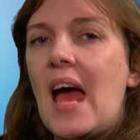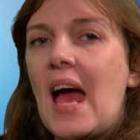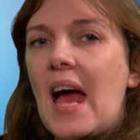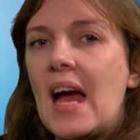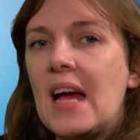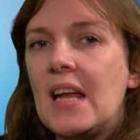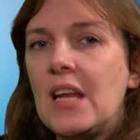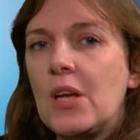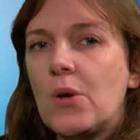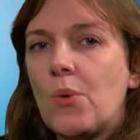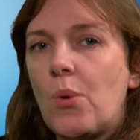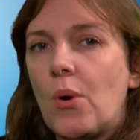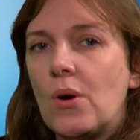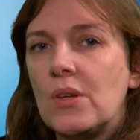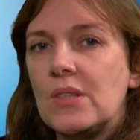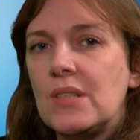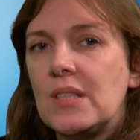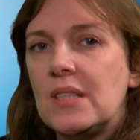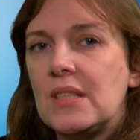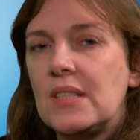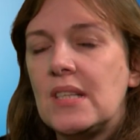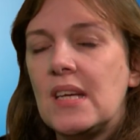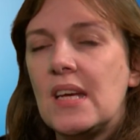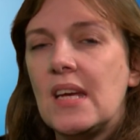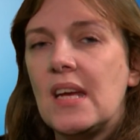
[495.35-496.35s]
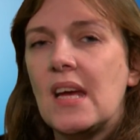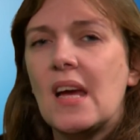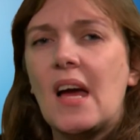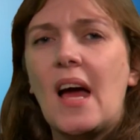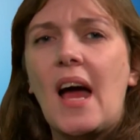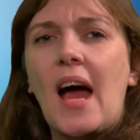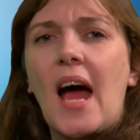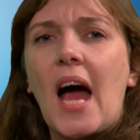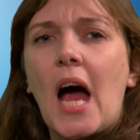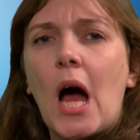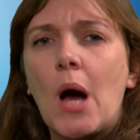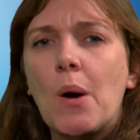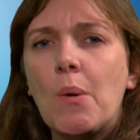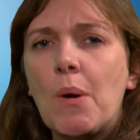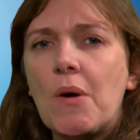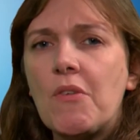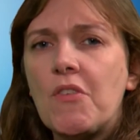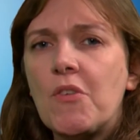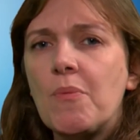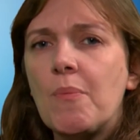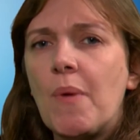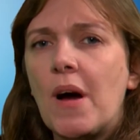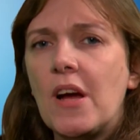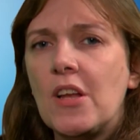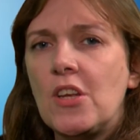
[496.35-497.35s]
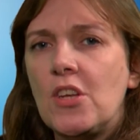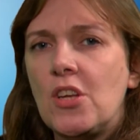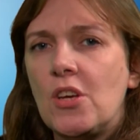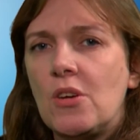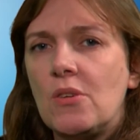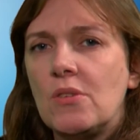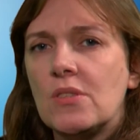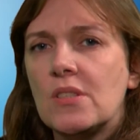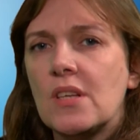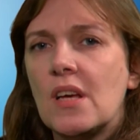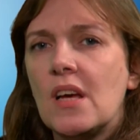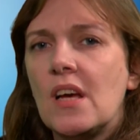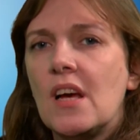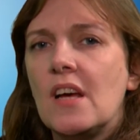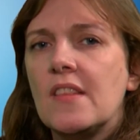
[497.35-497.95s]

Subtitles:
any quantity, however minute,